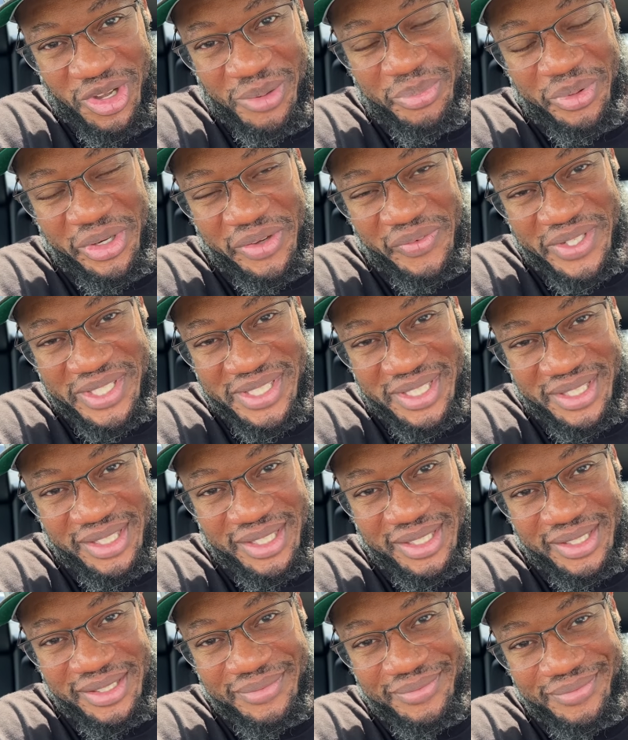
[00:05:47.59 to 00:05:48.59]
previously.
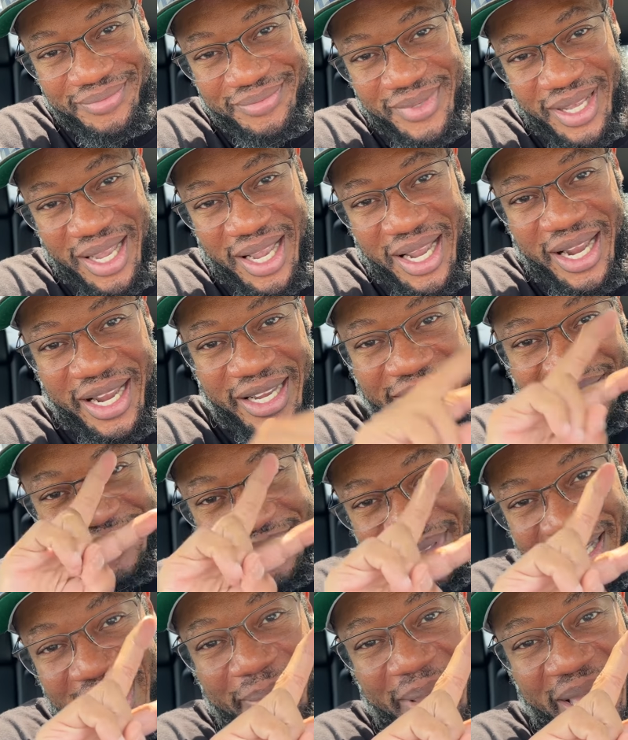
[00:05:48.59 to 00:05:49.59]
All right,
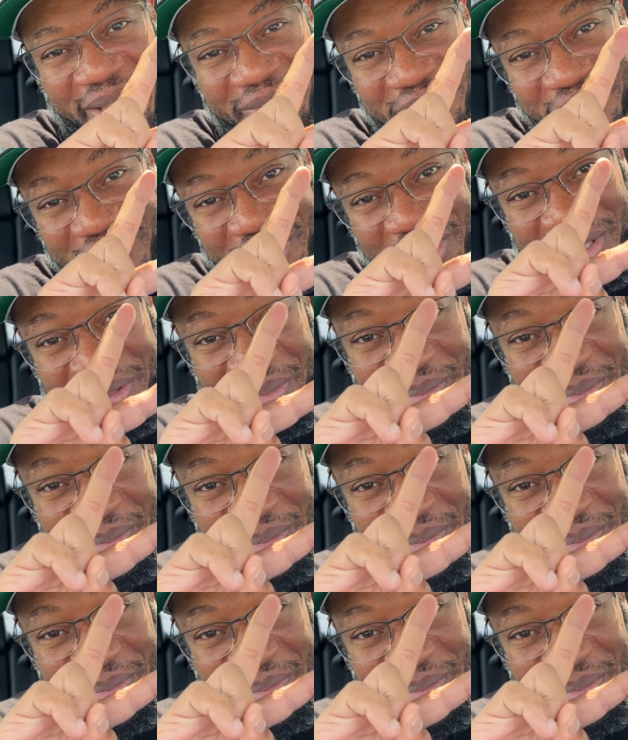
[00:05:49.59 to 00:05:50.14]
I'm out for real.